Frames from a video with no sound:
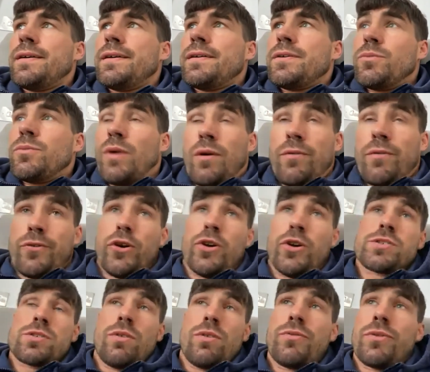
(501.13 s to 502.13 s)
Well,
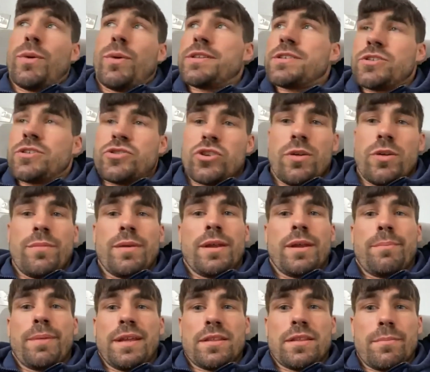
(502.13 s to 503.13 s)
first off, he went to Germany and
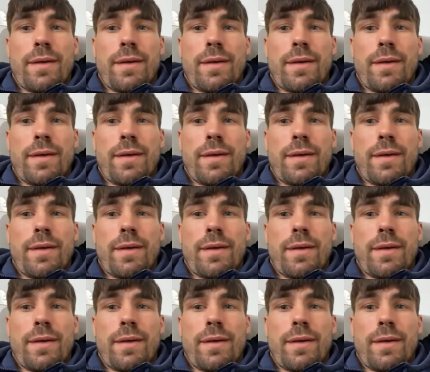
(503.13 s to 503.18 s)
beat the